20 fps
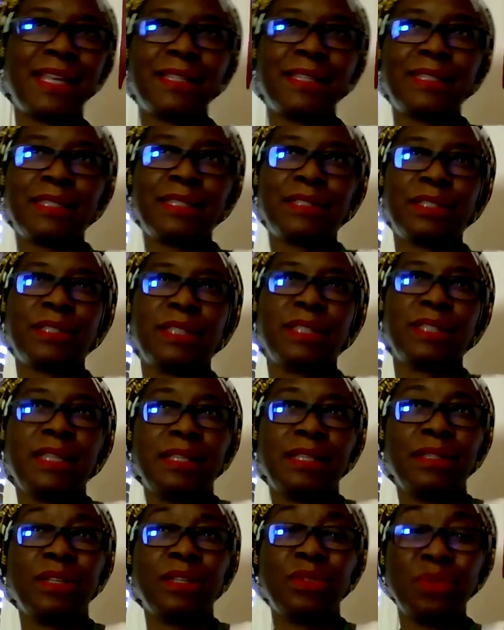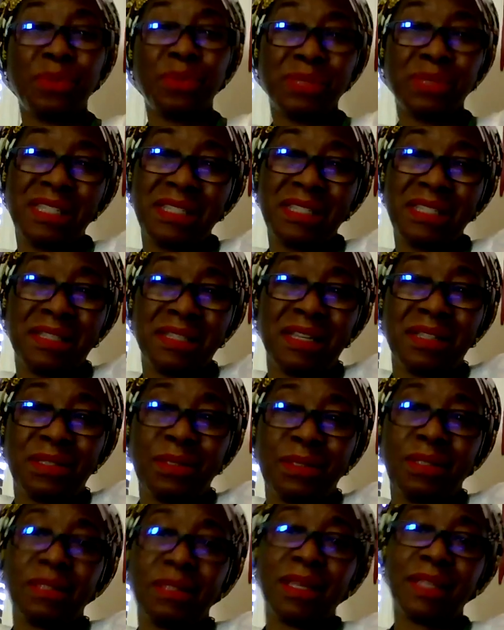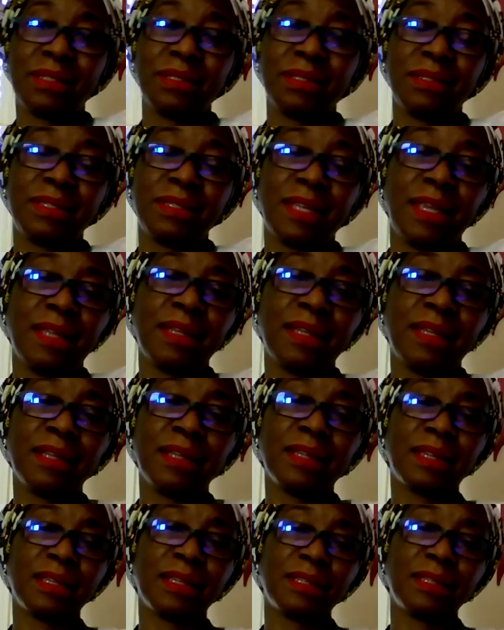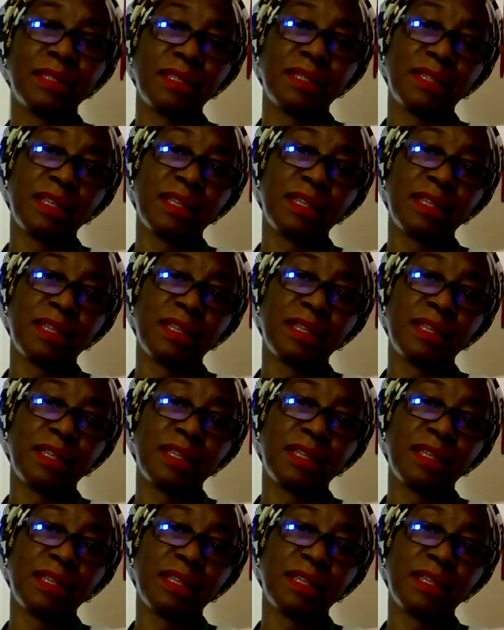set in the noughties, as you say in England,